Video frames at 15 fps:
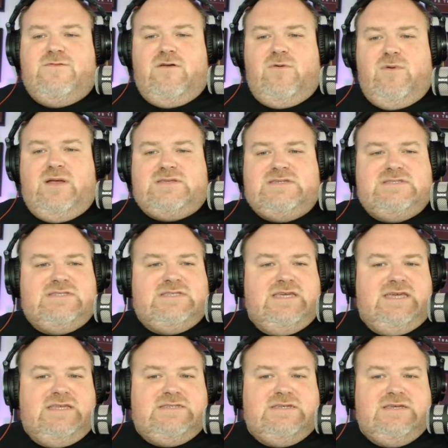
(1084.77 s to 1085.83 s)
Very wet
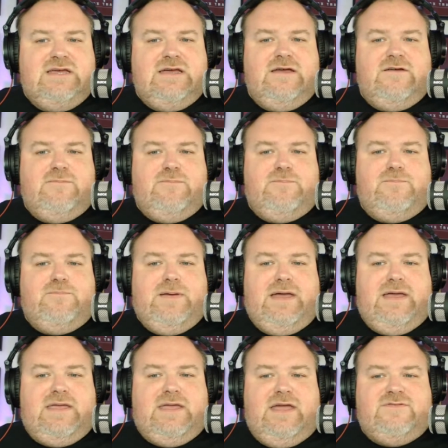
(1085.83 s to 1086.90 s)
indeed.
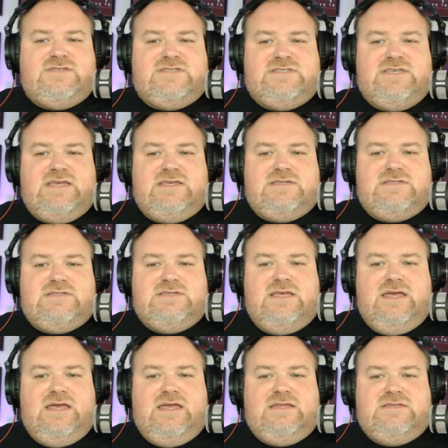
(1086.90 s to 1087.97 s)
Pat gave a 6
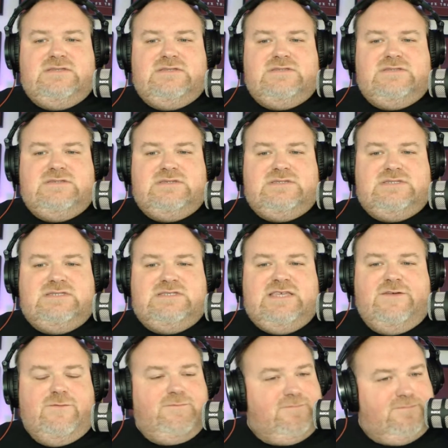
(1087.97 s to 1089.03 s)
and
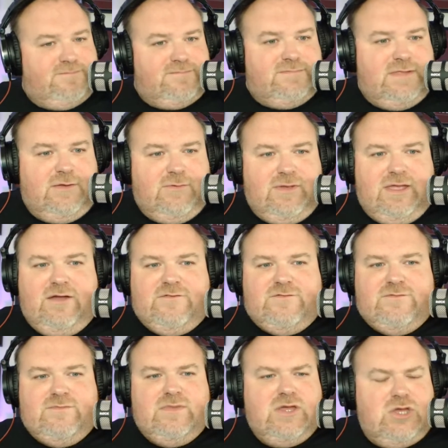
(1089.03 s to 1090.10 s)
7. There we go.
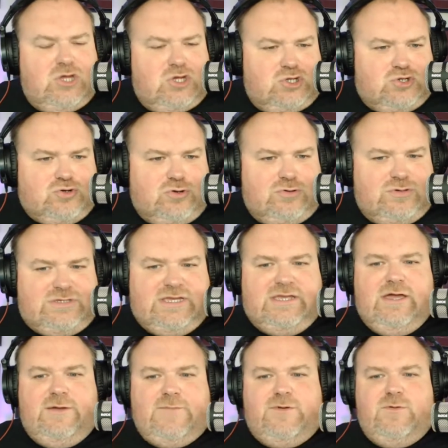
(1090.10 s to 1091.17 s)
From Truty.
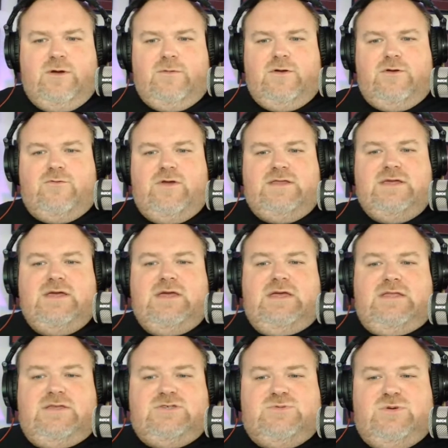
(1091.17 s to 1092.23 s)
Hope you're well. Agreed.
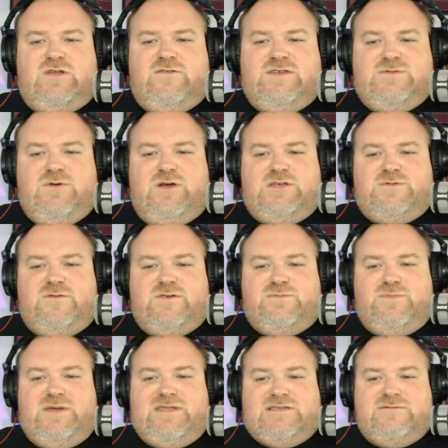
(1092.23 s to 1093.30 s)
This is one of his worst performances,
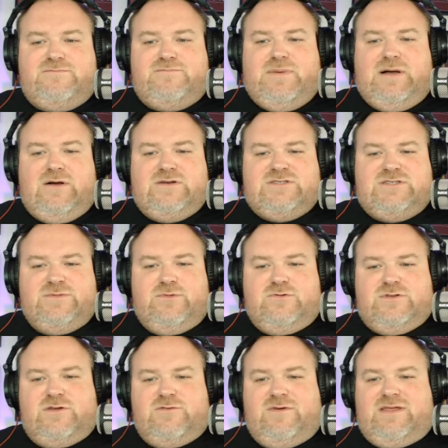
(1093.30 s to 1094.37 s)
but he doesn't pass the ball
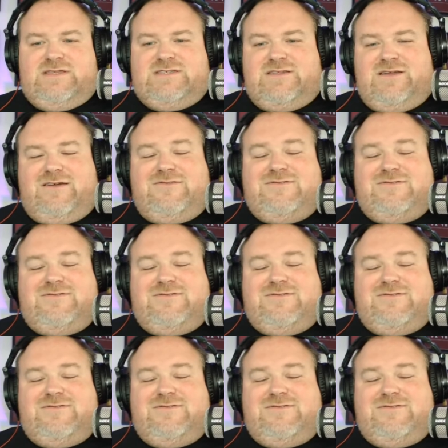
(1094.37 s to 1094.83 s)
directly to